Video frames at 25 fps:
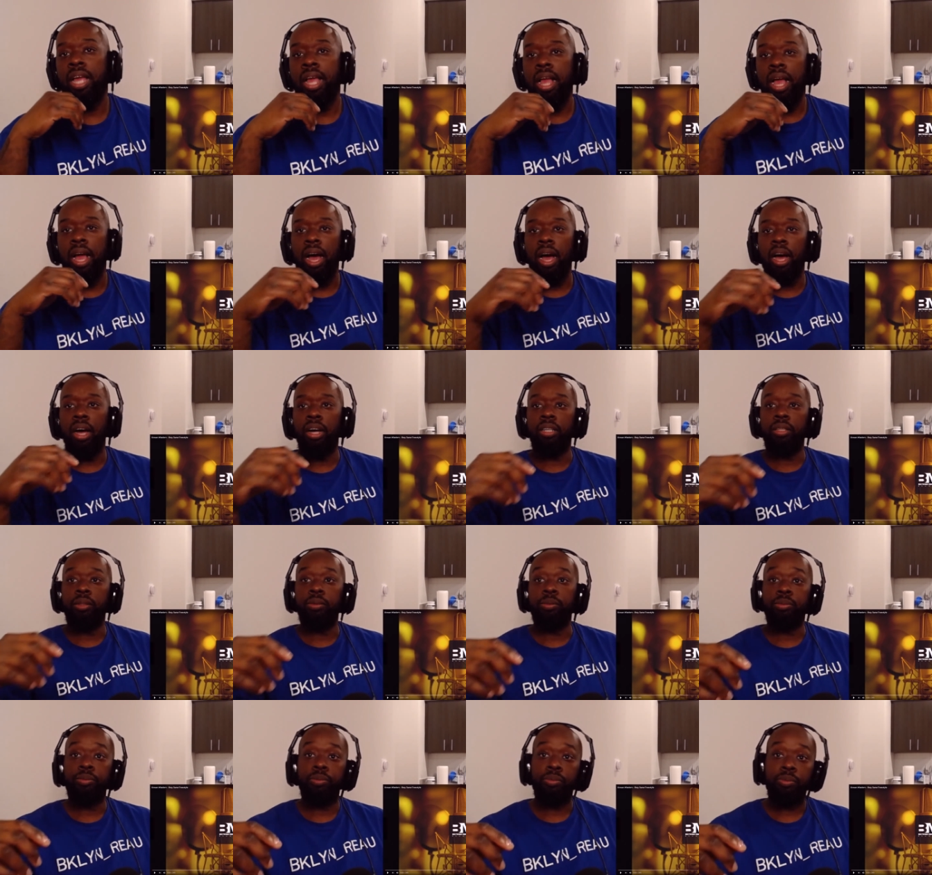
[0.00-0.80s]

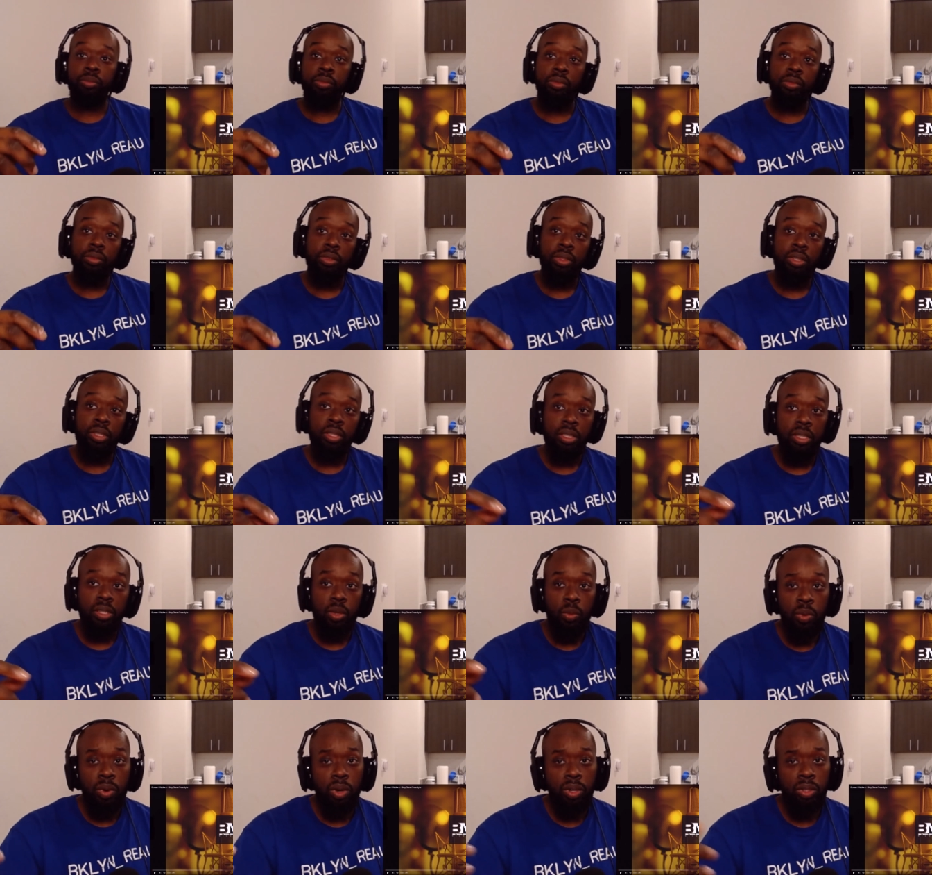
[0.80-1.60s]
Um, so
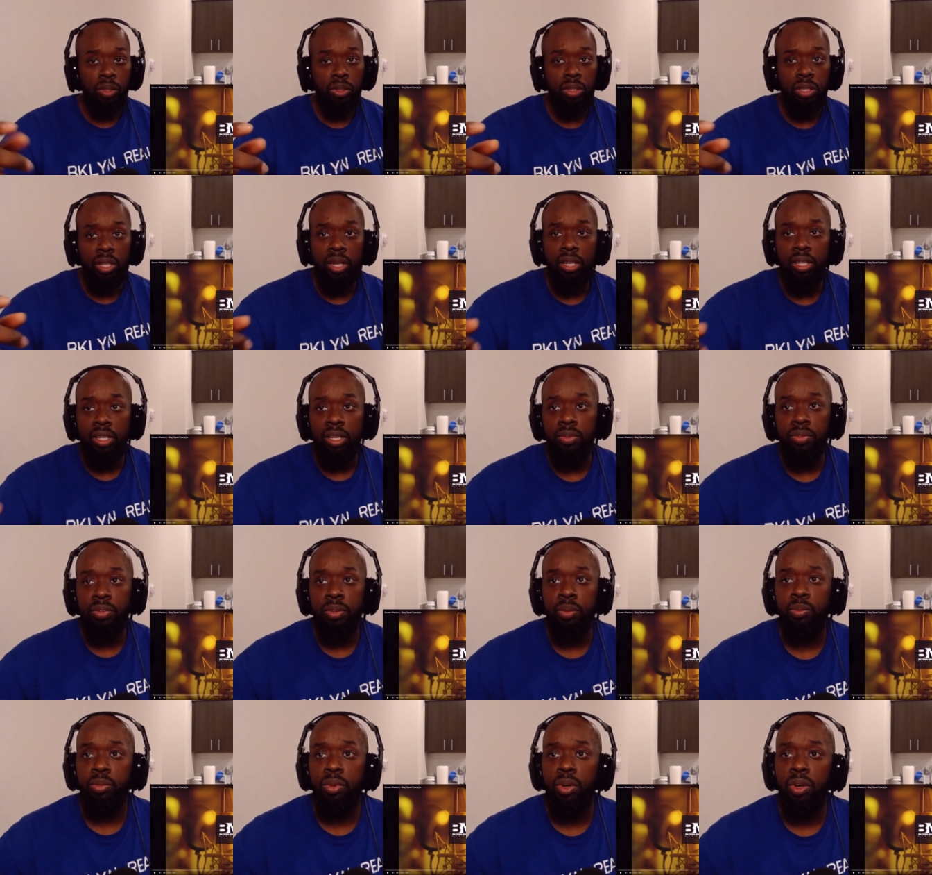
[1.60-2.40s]
we're gonna do something
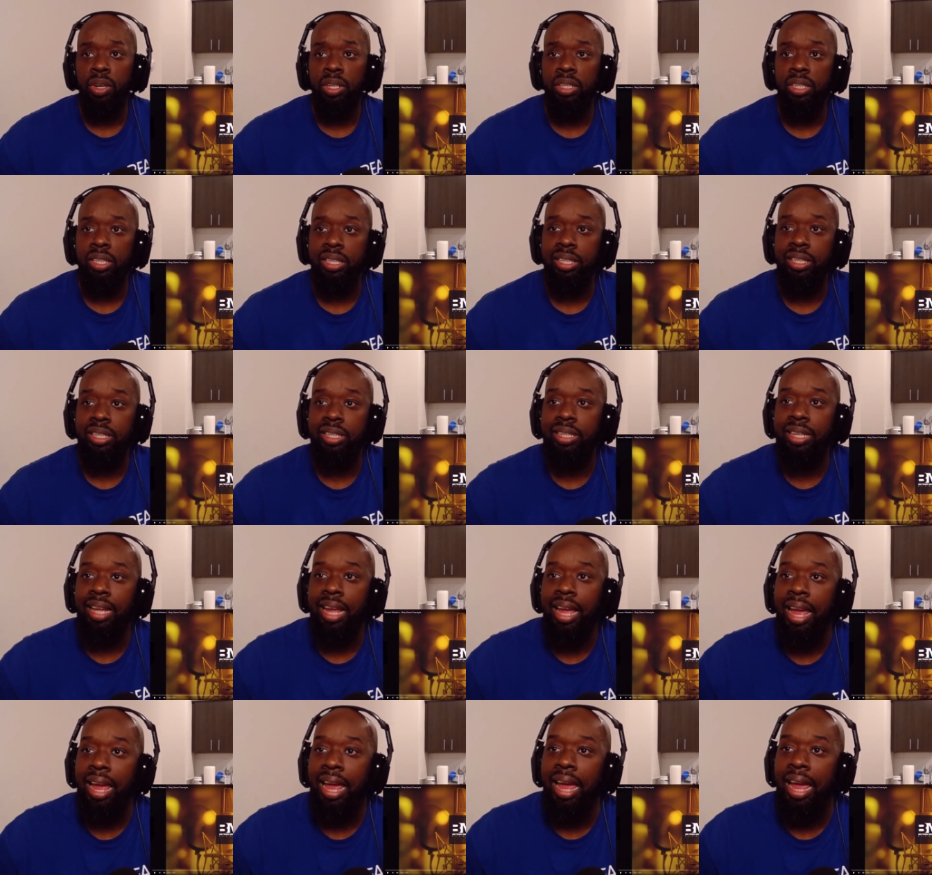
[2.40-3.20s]
different, bro. This is
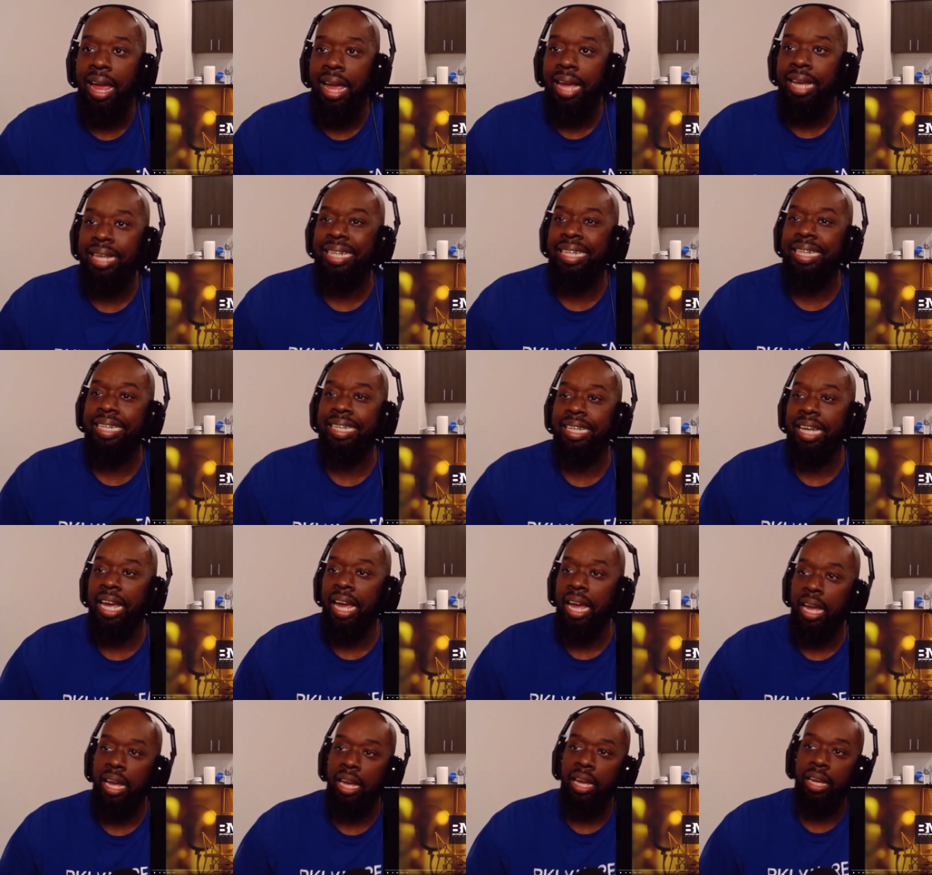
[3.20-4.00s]
stay
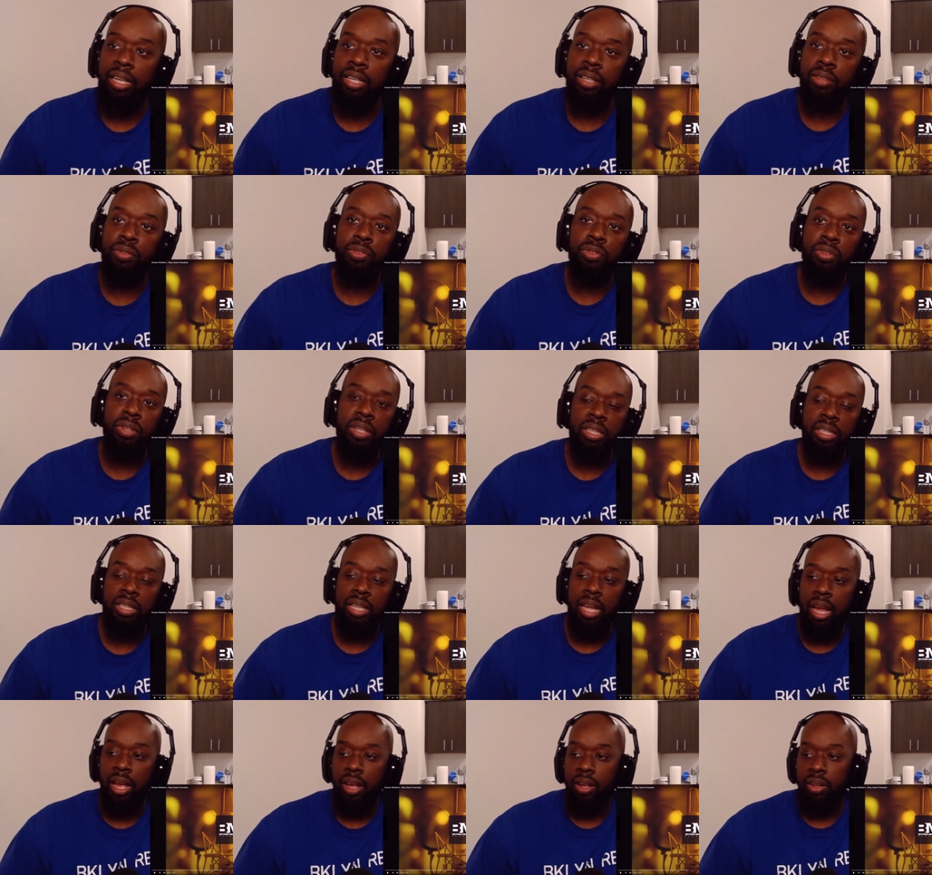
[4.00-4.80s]
sane
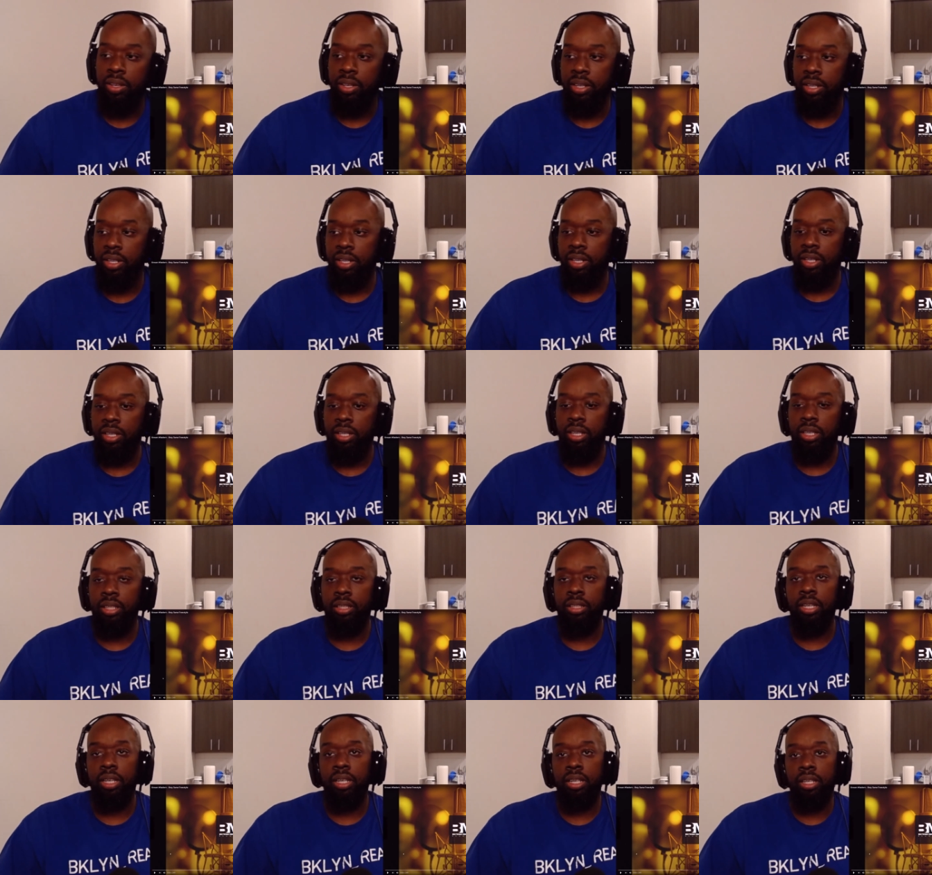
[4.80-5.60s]
freestyle.
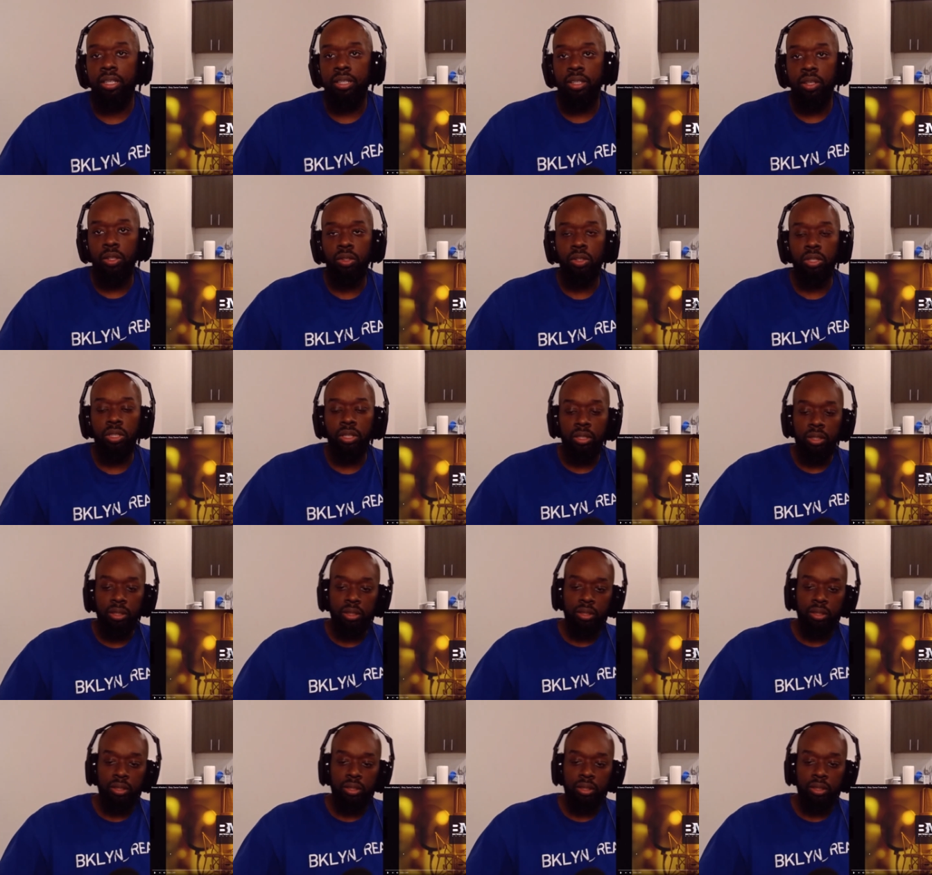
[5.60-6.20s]
Let's get it, Ocean.